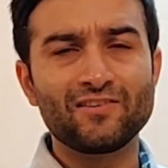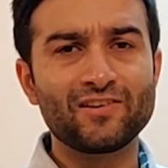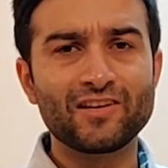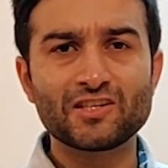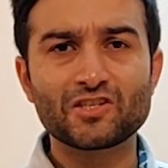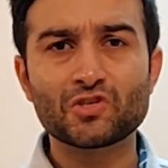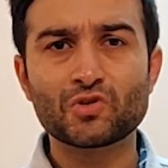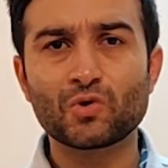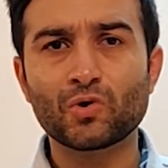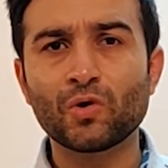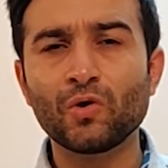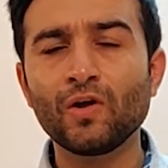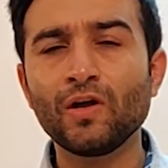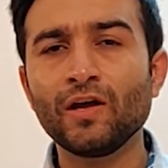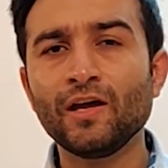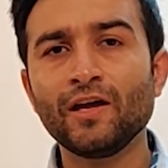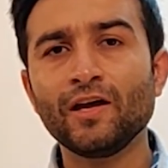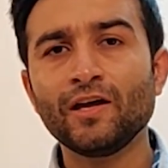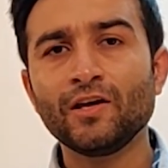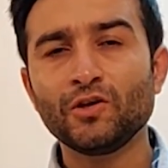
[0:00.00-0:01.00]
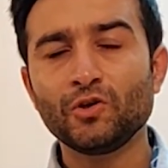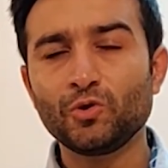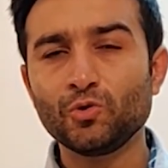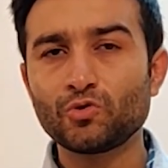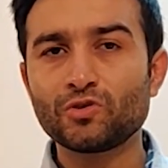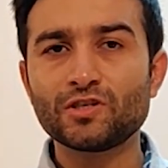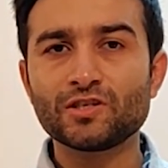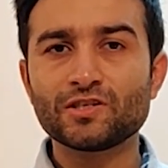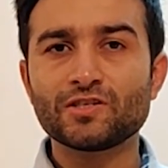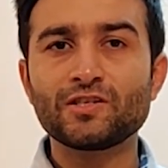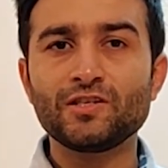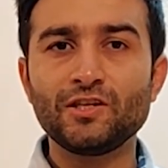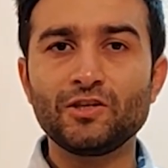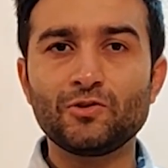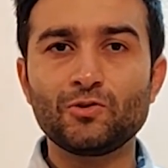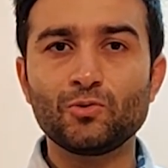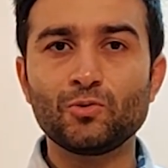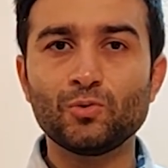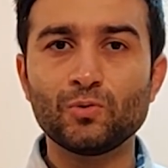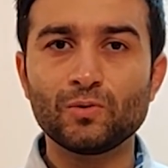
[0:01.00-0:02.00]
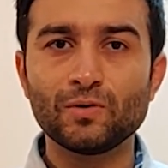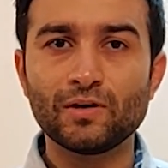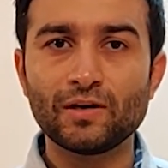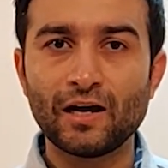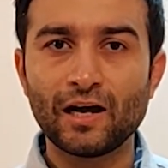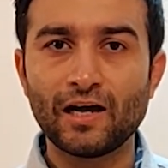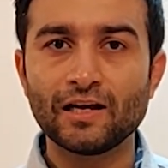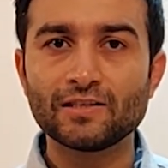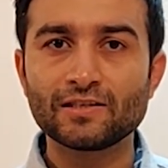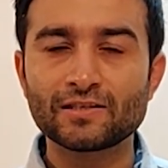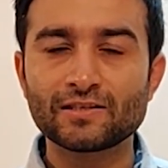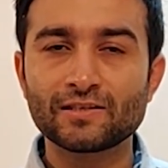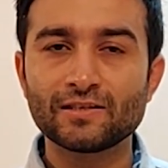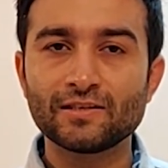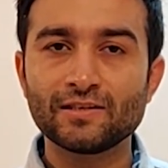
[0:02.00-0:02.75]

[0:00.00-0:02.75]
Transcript: restaurant, you just need to ask